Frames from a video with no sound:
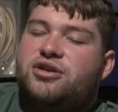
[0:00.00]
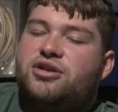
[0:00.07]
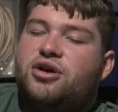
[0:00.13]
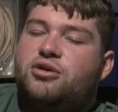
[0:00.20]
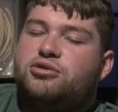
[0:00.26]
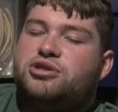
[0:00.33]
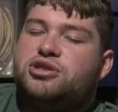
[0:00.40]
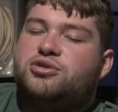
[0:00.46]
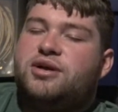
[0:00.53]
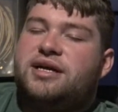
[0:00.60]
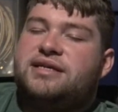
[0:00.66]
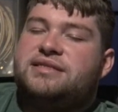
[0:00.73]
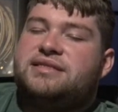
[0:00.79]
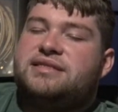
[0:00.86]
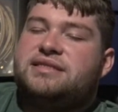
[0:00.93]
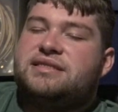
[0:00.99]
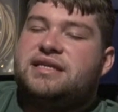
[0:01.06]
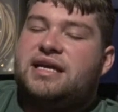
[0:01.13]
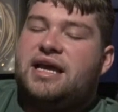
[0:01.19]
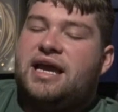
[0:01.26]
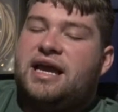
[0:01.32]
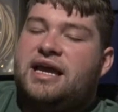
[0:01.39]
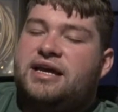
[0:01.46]
no stress,
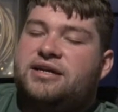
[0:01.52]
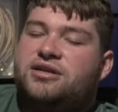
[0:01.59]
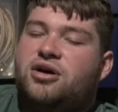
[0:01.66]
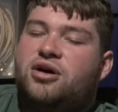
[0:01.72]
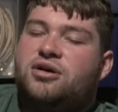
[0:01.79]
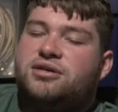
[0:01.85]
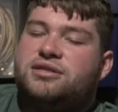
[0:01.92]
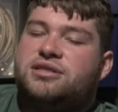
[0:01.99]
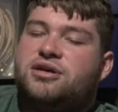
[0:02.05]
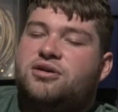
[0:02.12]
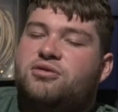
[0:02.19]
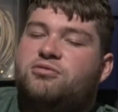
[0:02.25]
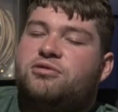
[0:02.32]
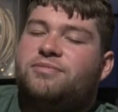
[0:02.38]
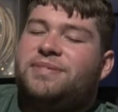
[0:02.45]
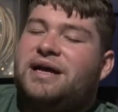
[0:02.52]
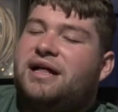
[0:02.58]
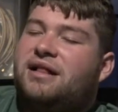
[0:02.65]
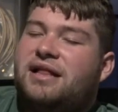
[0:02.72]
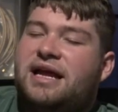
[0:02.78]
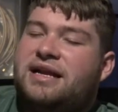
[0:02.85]
and also repel